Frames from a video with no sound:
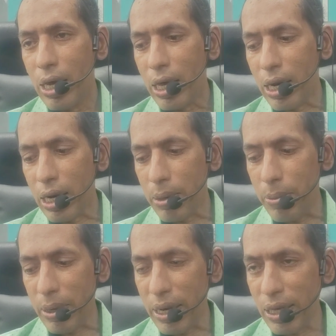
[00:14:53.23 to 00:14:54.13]
And
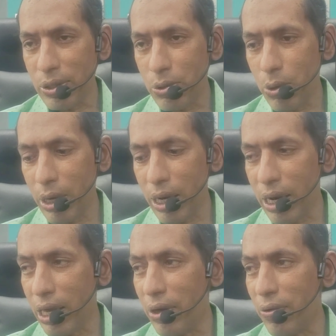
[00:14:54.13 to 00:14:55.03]
beating stroke
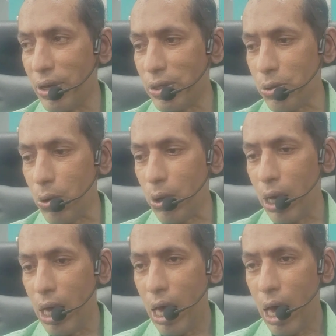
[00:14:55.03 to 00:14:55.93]
and recovery stroke
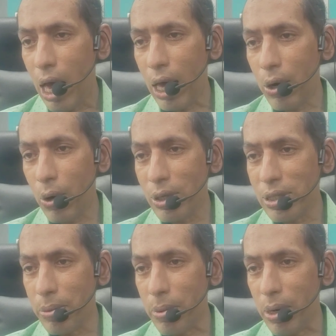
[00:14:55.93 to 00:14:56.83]
are not
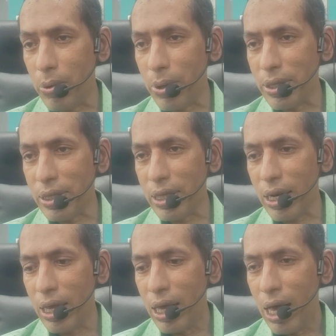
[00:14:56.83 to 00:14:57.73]
similar to each
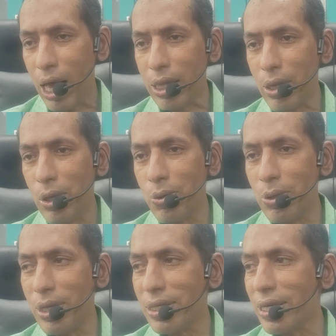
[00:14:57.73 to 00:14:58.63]
other, otherwise you
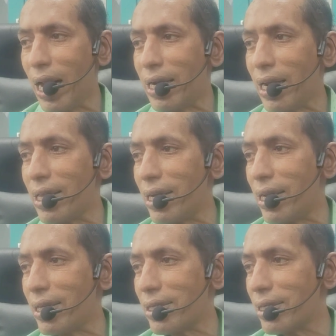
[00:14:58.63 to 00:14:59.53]
just scatter the
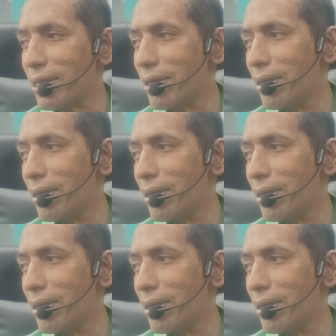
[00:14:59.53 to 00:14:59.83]
dust.